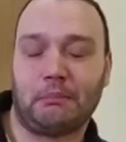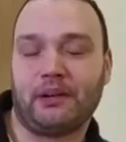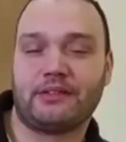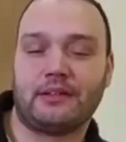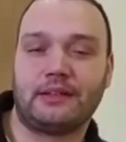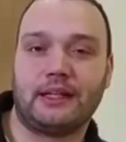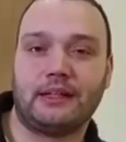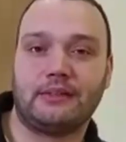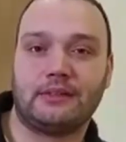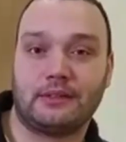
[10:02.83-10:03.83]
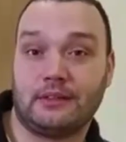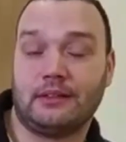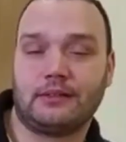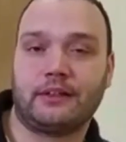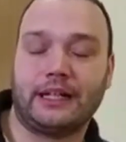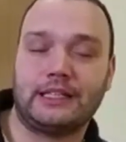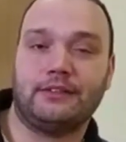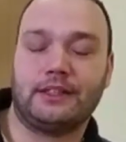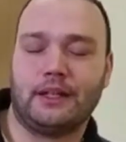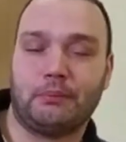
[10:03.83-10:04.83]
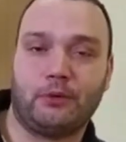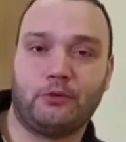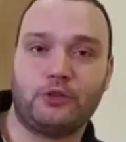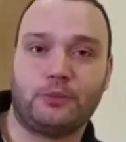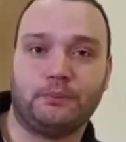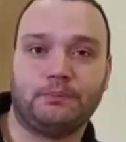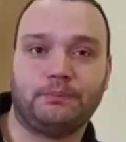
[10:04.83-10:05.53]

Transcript: the present days, this creativity approach.